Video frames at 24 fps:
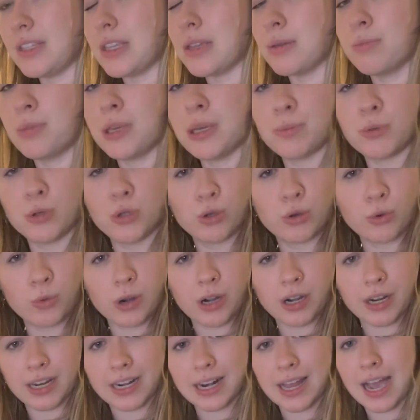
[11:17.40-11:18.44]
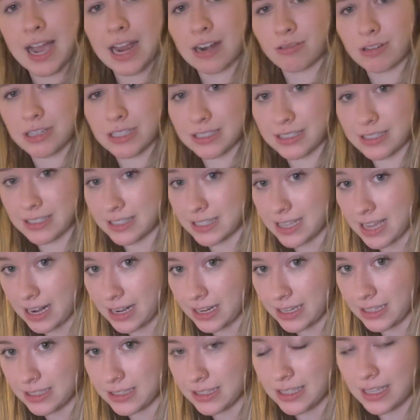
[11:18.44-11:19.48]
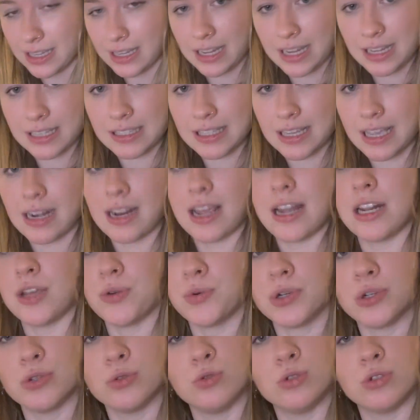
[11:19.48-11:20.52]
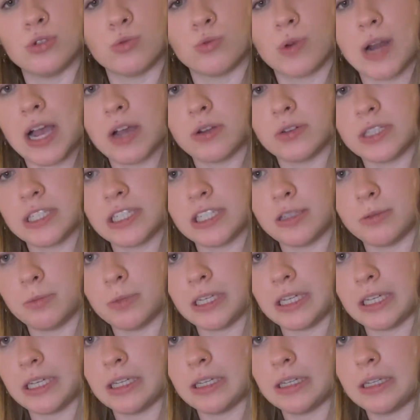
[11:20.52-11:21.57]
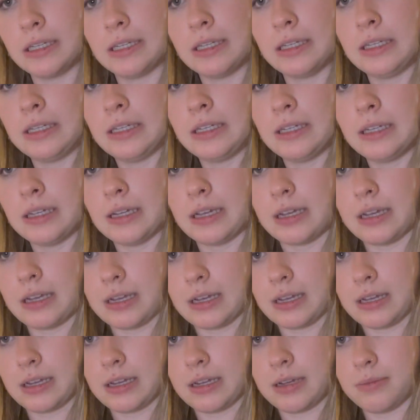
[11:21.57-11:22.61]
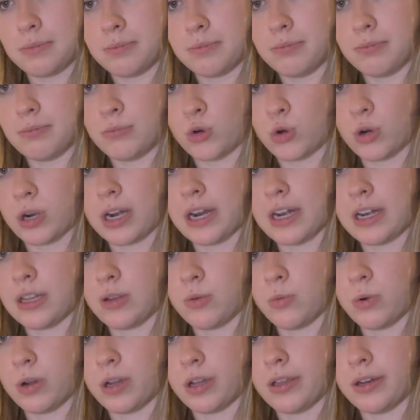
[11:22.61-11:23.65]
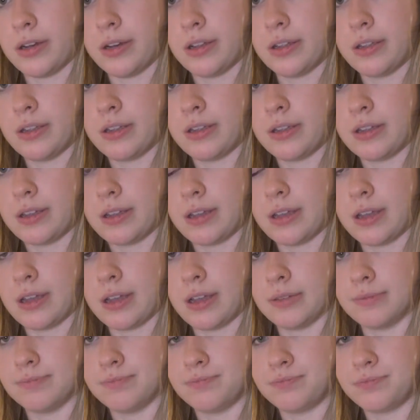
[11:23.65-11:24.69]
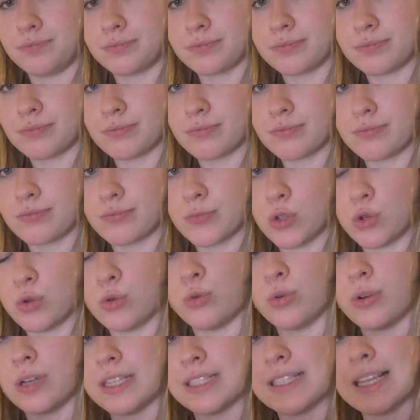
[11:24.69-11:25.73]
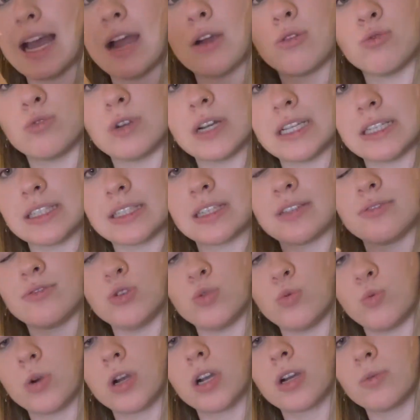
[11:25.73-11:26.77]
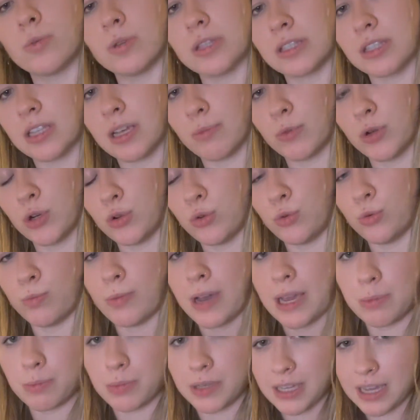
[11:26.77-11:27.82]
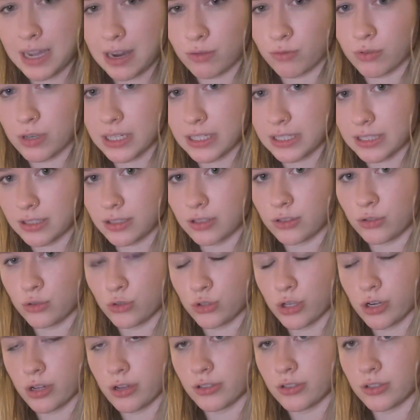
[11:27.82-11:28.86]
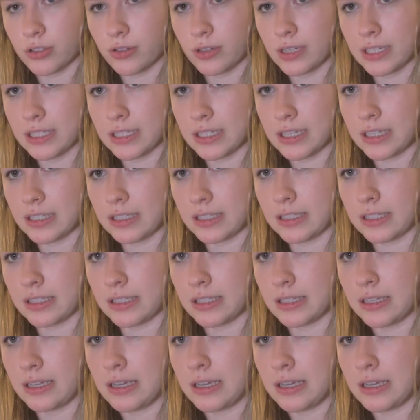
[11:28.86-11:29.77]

People who work in high-risk settings, like I said, anyone who's around TB, or anyone who is at risk. If you work with someone who might be at risk, you should also get tested